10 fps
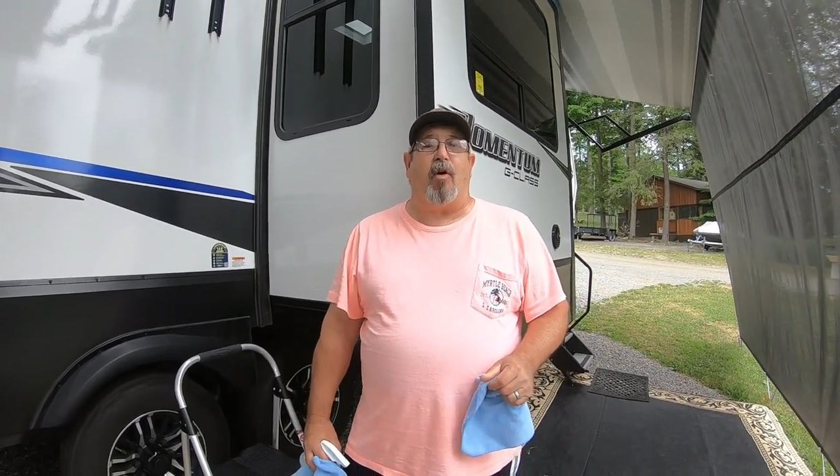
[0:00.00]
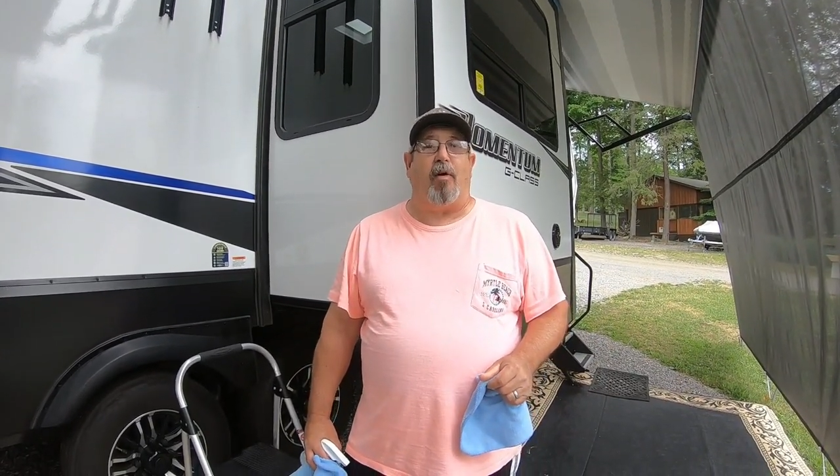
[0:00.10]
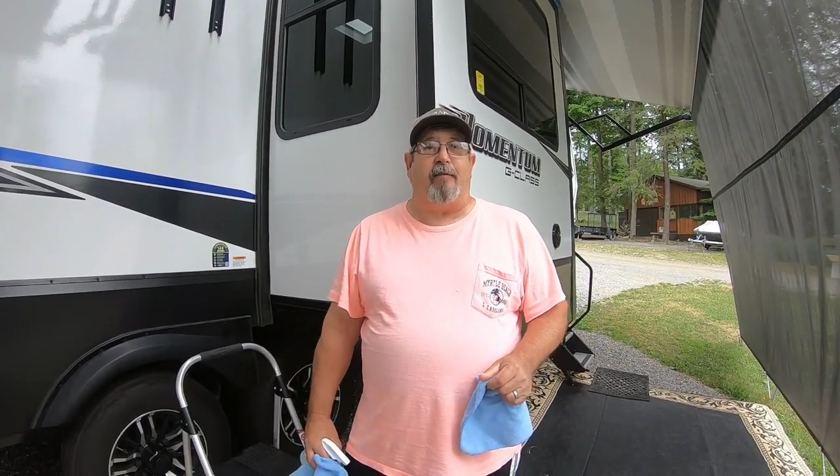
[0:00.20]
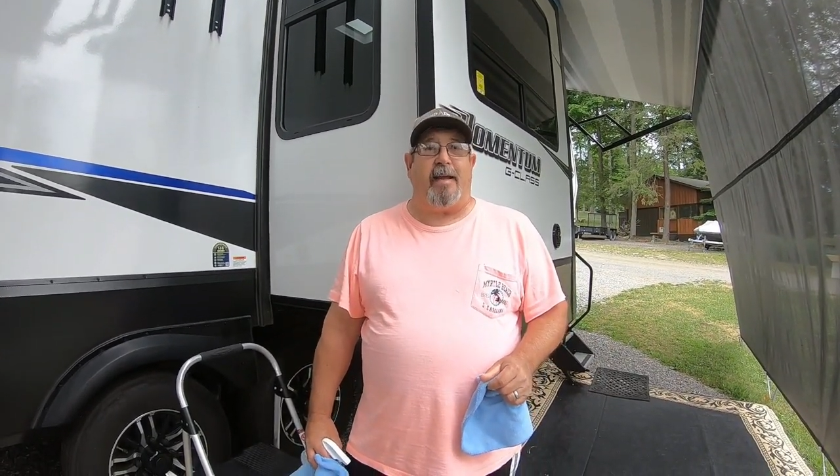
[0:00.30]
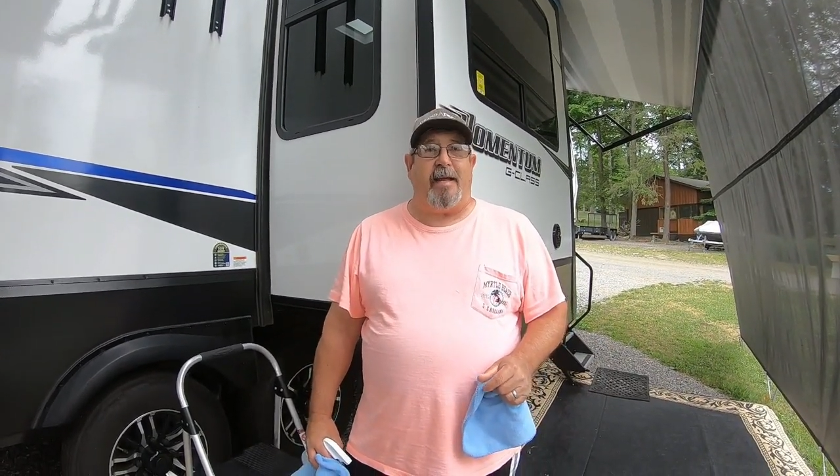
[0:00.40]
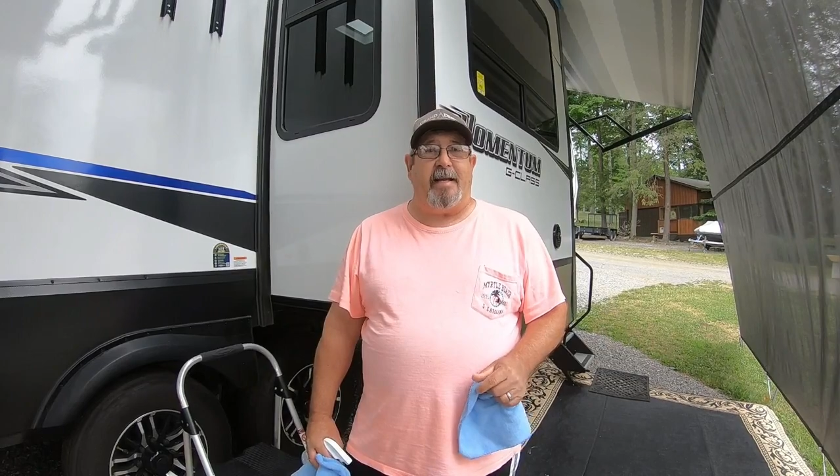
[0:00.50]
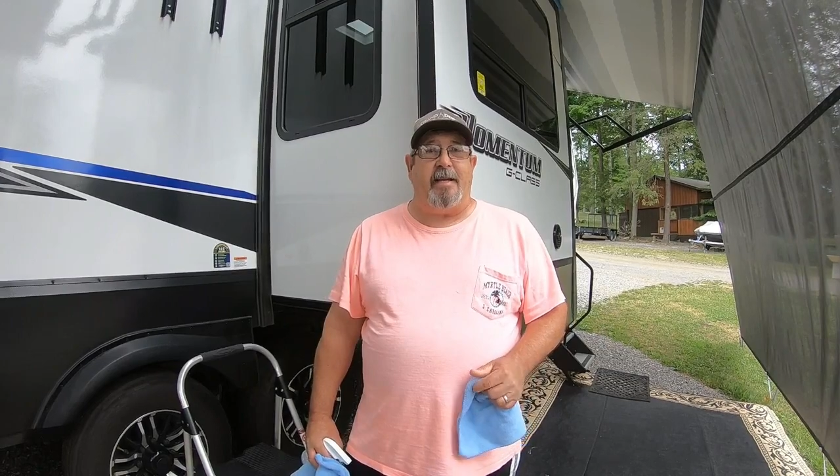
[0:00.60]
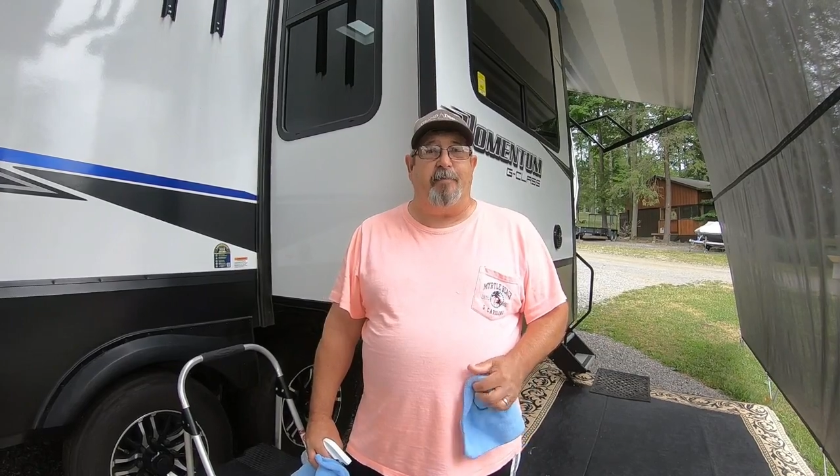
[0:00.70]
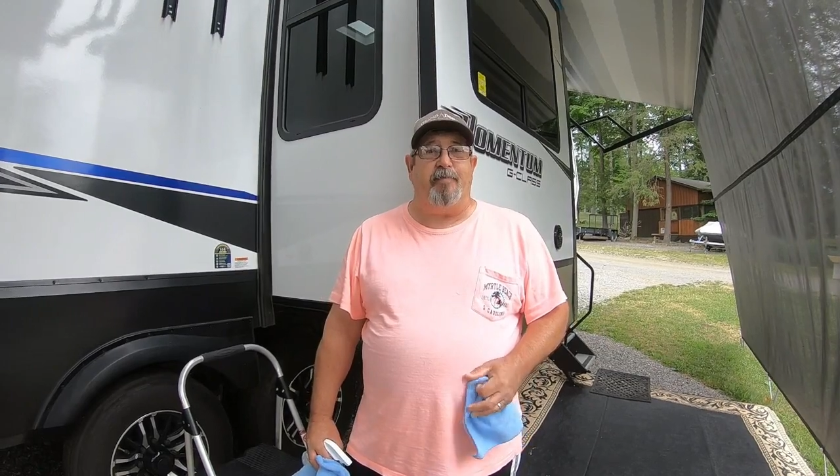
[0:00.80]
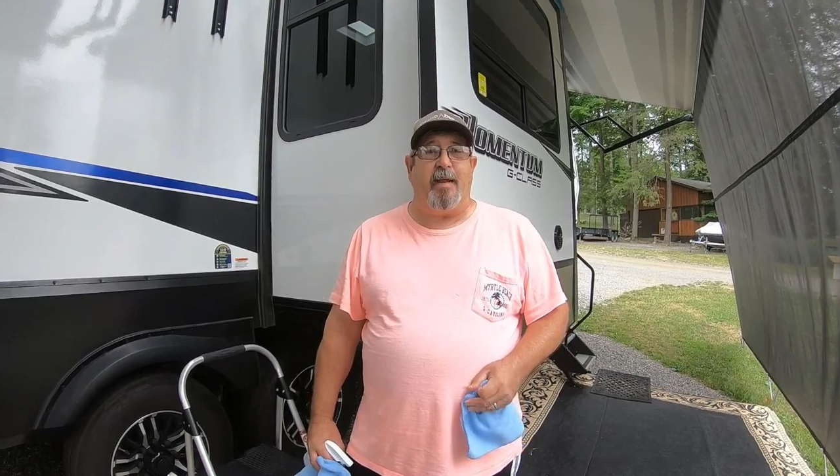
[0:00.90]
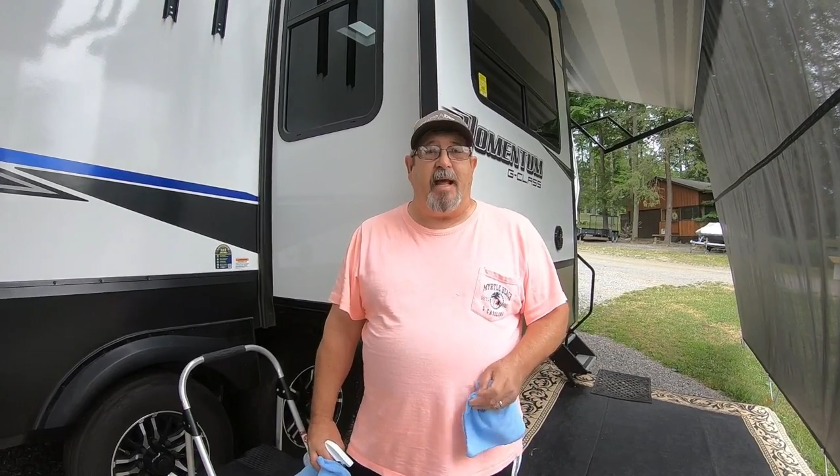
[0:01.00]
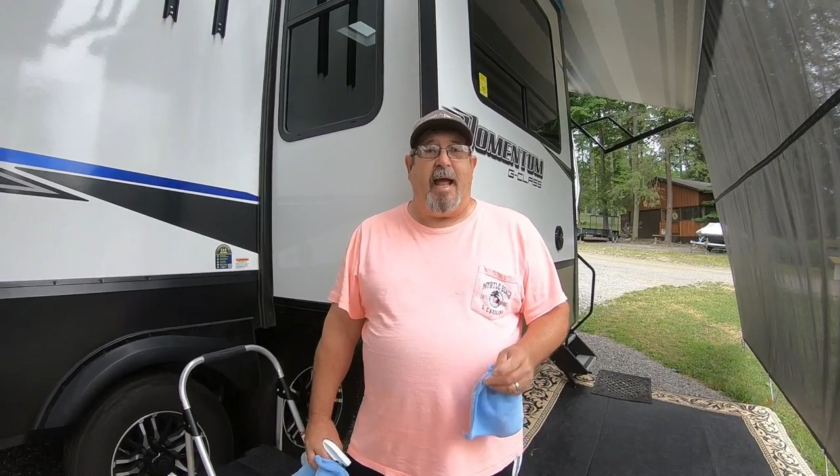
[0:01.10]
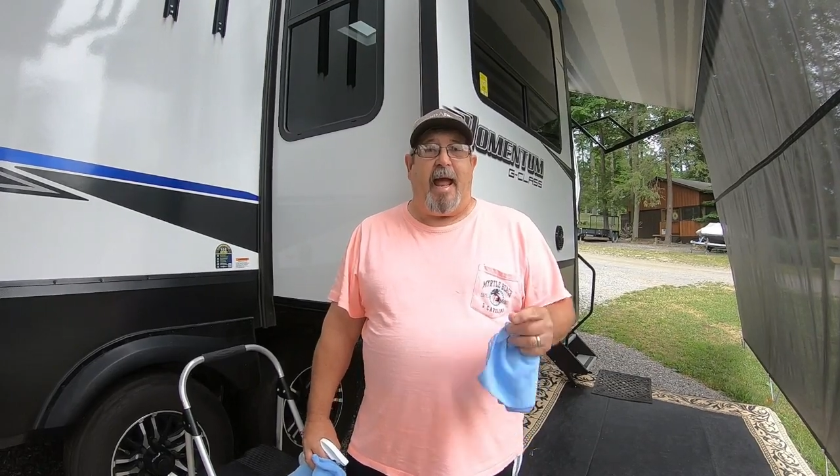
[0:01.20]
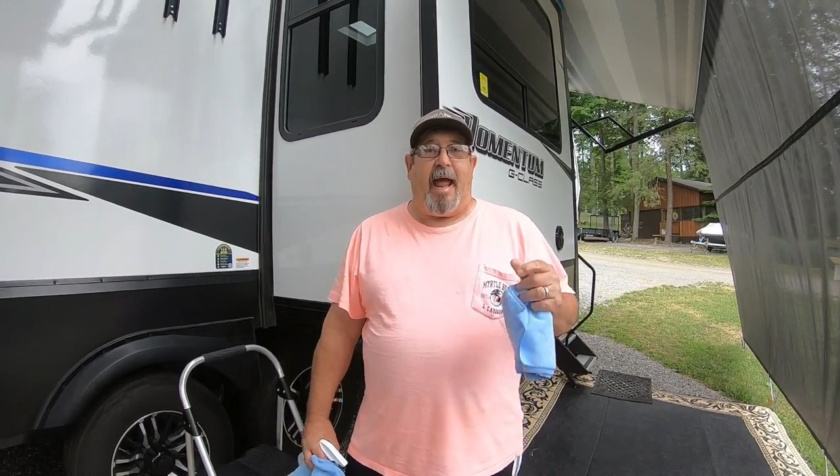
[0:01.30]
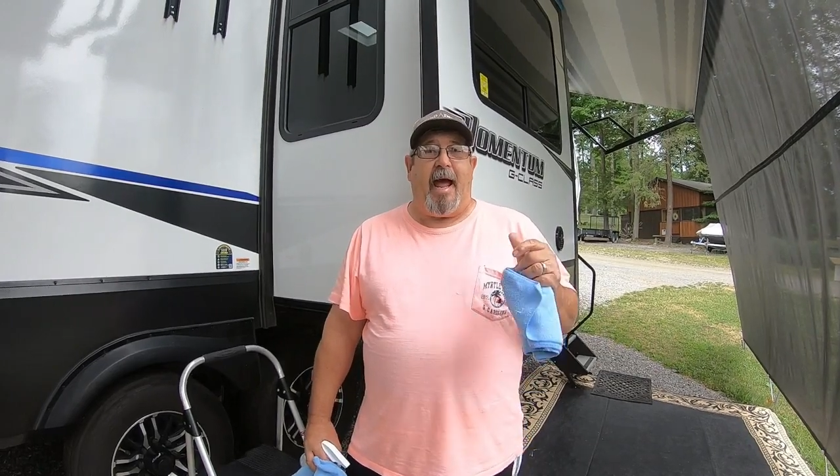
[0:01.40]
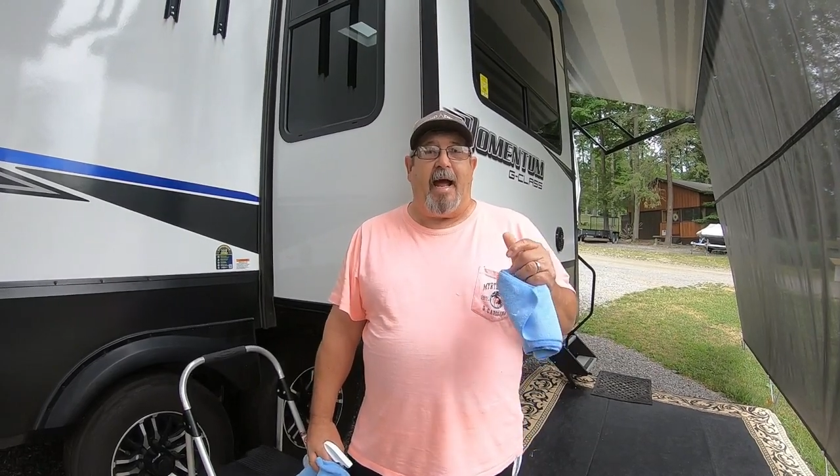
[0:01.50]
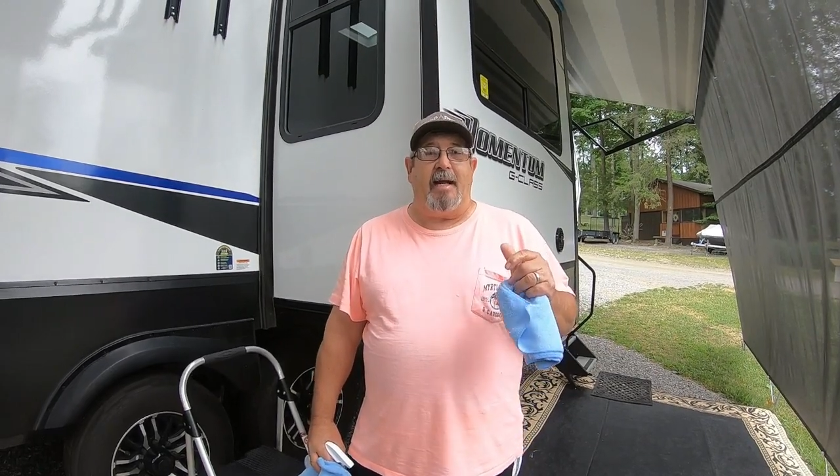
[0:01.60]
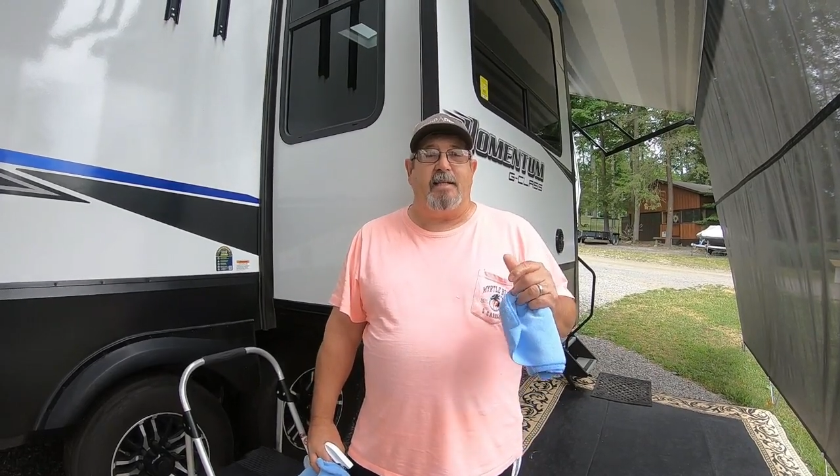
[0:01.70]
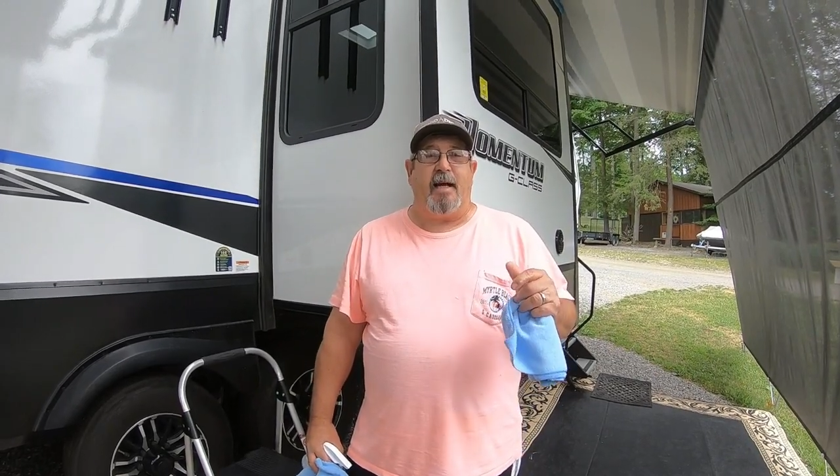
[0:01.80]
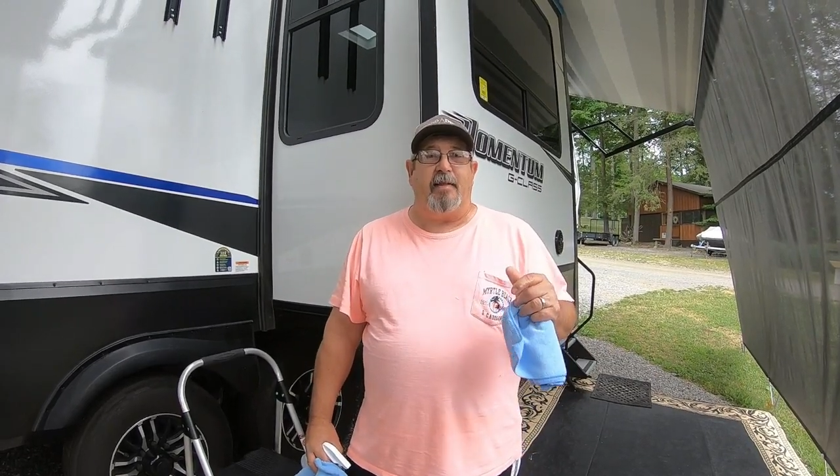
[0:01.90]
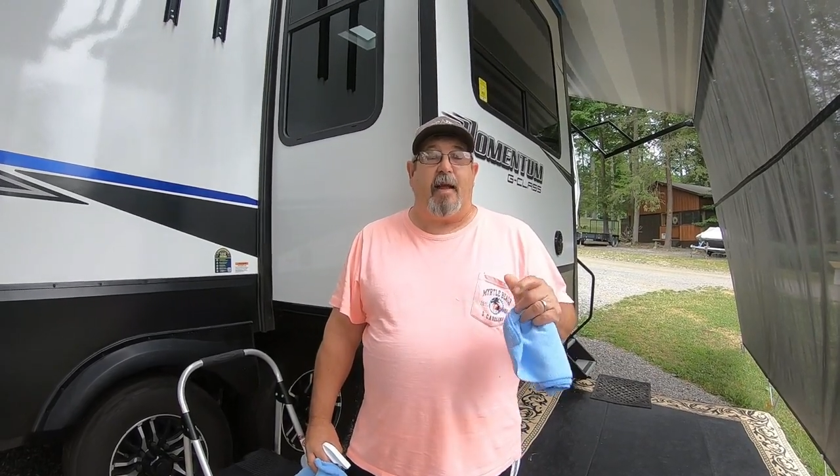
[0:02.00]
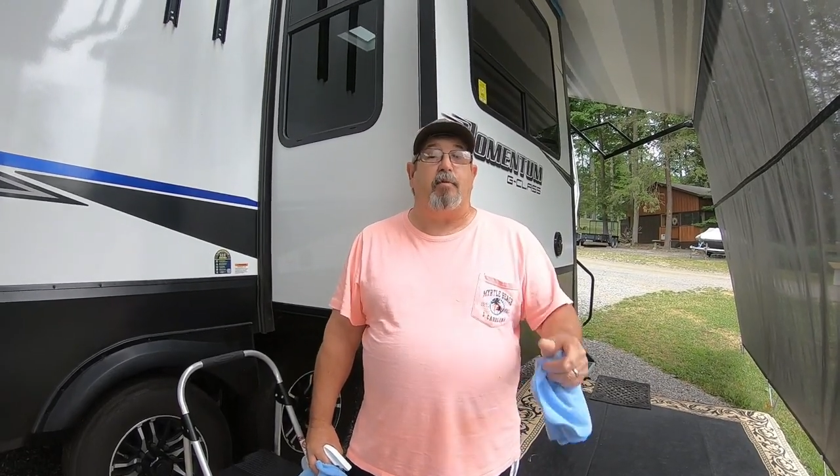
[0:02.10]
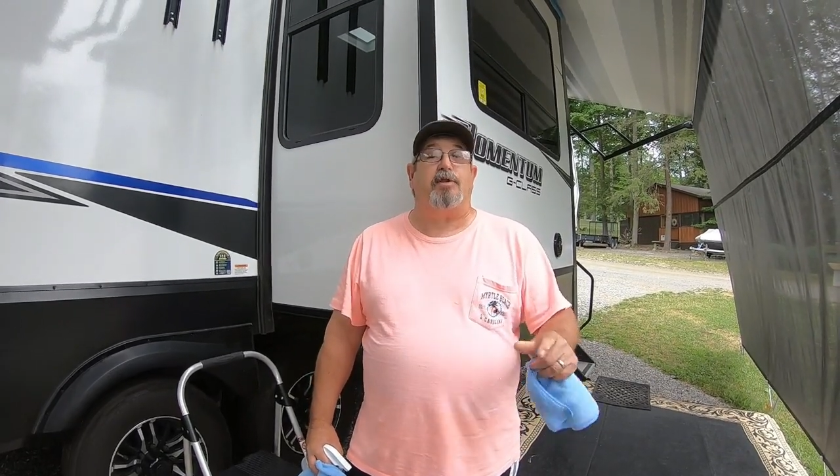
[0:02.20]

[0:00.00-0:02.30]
RVing, and uh, they were